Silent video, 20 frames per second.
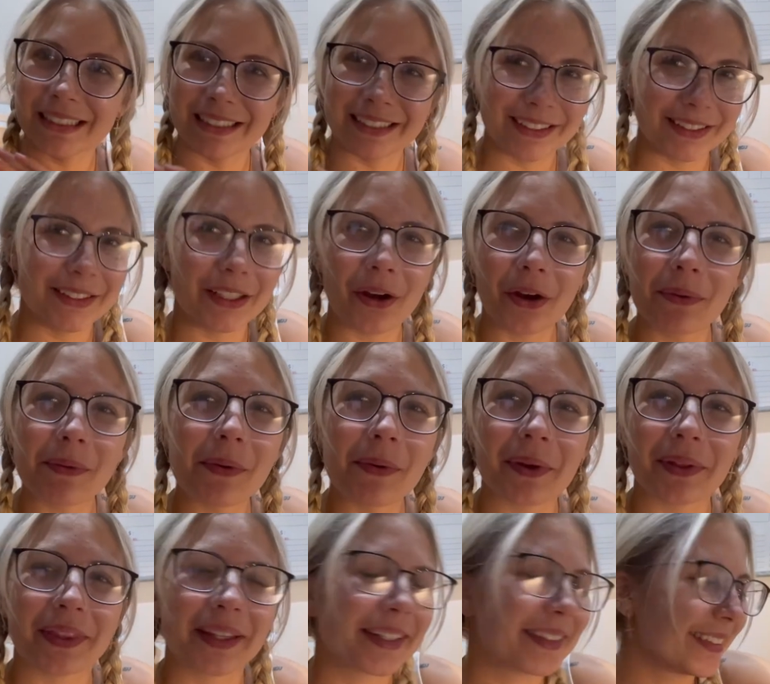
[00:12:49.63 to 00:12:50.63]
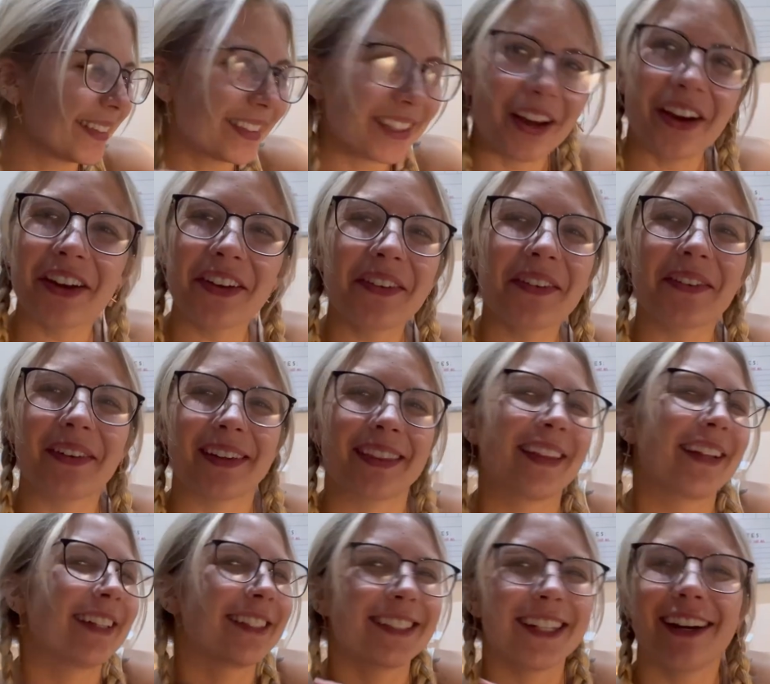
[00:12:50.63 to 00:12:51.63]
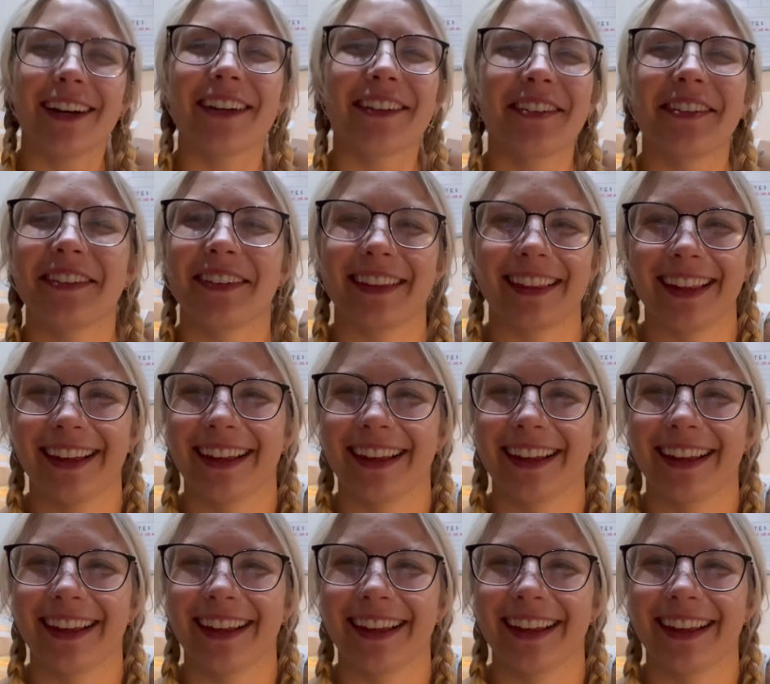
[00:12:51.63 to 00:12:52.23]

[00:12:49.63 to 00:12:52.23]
It's all gonna be worth it. It's all gonna be worth it. It's all gonna be worth it.